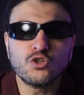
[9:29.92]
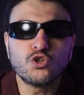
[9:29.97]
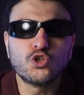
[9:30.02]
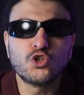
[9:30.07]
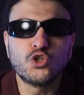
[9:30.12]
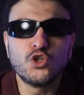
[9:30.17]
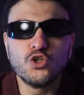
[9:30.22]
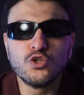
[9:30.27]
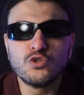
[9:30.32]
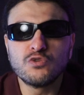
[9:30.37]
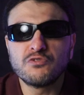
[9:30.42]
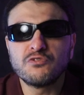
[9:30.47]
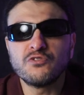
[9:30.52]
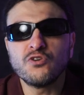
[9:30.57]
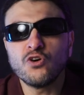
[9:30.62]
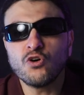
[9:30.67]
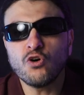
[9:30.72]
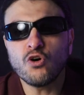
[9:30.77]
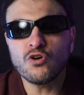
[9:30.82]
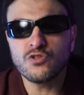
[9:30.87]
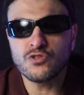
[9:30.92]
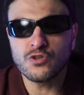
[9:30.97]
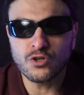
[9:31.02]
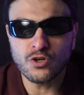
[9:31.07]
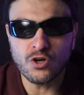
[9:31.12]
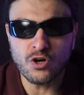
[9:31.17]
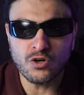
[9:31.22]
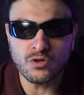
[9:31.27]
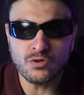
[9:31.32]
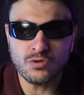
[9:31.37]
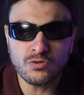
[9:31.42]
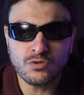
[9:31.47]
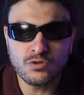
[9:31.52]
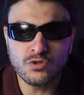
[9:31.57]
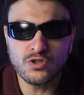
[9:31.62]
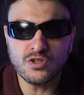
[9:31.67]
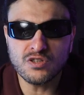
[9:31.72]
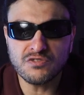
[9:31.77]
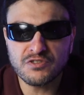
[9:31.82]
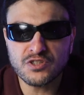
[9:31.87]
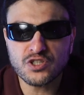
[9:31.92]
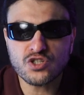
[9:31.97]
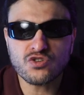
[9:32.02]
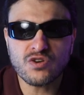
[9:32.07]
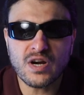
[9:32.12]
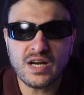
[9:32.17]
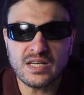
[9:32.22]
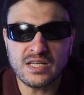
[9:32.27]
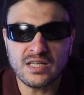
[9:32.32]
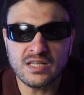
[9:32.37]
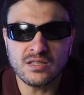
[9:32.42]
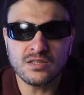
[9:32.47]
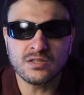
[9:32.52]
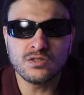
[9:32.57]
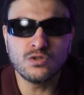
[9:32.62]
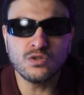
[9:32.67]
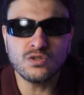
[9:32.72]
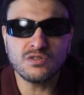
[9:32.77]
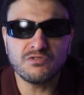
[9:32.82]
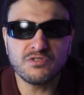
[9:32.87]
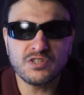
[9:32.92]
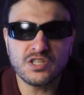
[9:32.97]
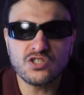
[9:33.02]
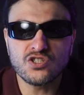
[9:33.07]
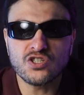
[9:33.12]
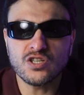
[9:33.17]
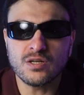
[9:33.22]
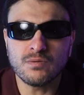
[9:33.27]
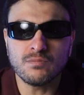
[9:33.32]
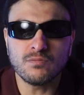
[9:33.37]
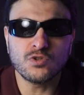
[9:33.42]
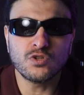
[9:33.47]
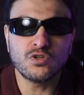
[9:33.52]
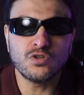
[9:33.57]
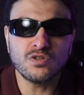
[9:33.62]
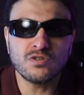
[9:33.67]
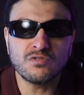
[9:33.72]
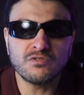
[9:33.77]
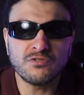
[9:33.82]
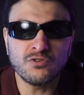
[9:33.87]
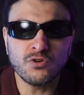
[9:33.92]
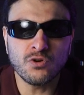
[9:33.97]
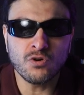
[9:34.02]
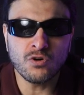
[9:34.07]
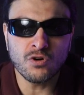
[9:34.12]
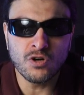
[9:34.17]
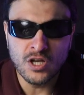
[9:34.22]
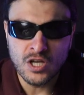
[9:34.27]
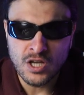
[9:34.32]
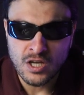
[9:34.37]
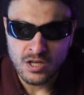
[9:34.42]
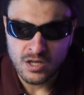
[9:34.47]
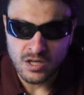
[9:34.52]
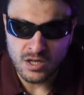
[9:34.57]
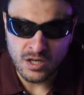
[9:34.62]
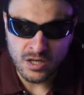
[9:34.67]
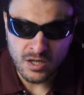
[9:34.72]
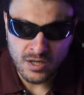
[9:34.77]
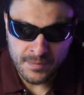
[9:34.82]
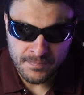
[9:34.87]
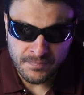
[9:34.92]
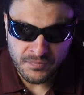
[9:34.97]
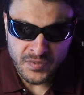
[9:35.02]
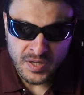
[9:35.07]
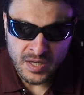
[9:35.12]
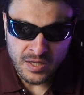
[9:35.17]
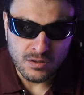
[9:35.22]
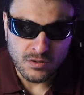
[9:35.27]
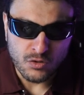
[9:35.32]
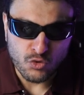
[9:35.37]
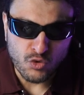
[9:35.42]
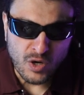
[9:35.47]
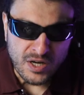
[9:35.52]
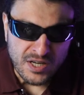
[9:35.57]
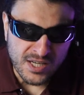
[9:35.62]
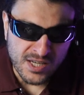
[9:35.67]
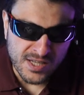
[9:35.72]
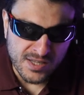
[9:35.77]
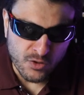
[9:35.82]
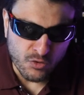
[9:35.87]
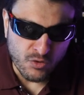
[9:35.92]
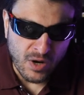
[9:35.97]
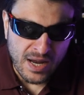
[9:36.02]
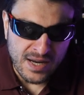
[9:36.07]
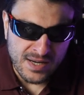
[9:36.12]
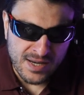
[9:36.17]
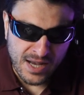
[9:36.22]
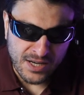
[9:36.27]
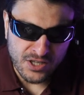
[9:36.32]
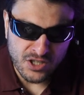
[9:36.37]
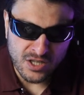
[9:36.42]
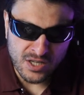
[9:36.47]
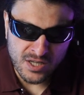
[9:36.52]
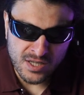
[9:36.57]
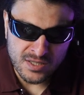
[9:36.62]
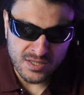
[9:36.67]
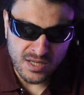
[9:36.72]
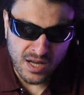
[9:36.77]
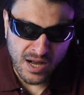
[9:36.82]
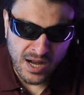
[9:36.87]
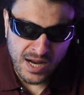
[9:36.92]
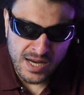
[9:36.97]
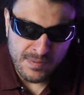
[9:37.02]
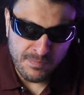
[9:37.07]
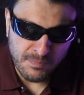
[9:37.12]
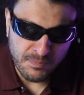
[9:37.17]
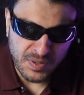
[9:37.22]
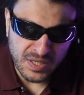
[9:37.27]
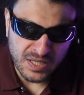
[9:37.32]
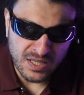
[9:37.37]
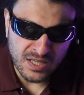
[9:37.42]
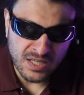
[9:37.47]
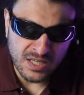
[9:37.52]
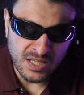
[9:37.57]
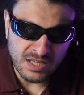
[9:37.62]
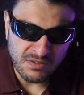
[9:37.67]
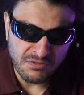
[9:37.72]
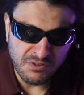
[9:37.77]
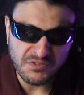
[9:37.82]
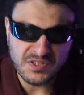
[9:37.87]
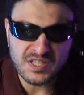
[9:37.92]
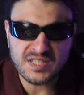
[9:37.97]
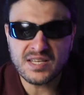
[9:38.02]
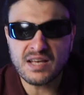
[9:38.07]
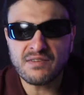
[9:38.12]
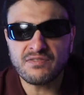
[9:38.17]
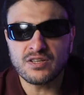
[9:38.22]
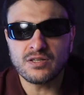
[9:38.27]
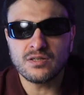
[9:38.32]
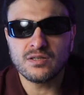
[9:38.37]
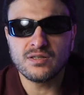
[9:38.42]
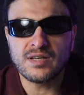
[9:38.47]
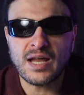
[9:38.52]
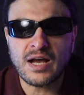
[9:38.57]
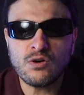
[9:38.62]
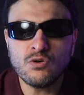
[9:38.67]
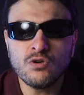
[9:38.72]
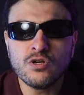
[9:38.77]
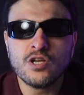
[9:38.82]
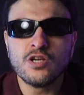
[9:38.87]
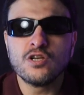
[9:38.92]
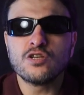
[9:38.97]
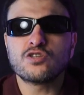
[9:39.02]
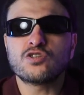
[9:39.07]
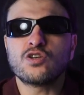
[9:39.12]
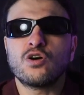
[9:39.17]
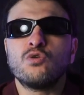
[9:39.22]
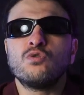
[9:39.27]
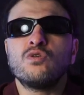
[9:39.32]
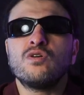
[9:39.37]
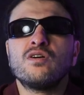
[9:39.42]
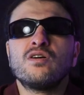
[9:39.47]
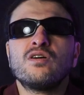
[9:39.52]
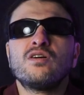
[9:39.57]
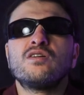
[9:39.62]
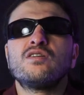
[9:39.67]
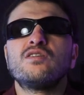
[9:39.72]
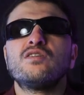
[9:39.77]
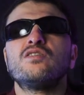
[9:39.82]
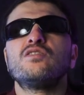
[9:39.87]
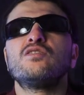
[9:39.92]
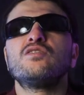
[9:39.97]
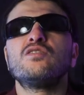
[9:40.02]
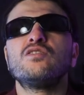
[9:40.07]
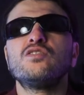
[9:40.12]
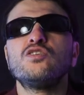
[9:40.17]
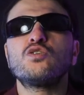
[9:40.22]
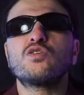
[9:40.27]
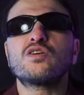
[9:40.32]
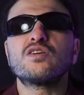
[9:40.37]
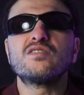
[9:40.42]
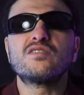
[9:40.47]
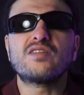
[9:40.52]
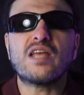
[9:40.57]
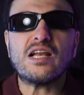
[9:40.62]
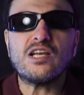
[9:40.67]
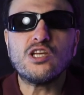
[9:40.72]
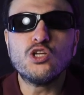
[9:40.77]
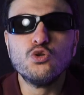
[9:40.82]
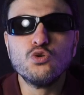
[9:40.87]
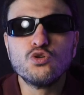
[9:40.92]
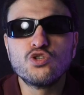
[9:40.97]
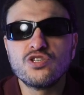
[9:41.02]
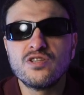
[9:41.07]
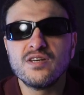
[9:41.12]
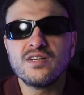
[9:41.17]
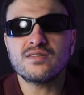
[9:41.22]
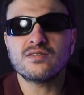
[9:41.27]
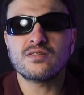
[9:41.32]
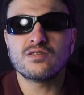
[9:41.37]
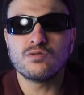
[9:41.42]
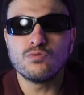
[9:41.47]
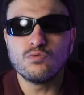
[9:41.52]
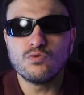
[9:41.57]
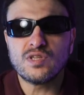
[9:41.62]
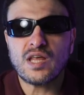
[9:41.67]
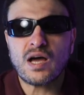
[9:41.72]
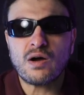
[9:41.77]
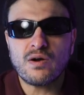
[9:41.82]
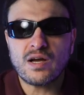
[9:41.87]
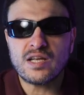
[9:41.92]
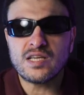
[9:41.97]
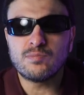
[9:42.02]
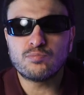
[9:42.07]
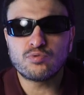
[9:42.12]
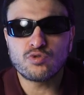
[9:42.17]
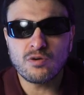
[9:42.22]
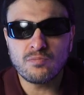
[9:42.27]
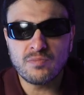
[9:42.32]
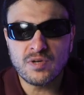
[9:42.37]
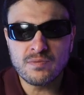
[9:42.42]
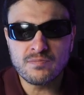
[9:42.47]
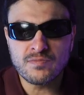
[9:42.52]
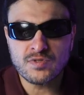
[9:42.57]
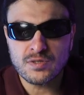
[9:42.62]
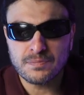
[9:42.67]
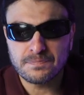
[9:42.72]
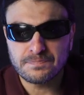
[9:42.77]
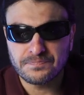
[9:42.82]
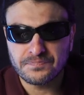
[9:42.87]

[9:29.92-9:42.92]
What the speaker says: good for on the go, good for training, good for the gym, good for running in the rain. Actually, is IP57 now. So you can deluge this without any problems.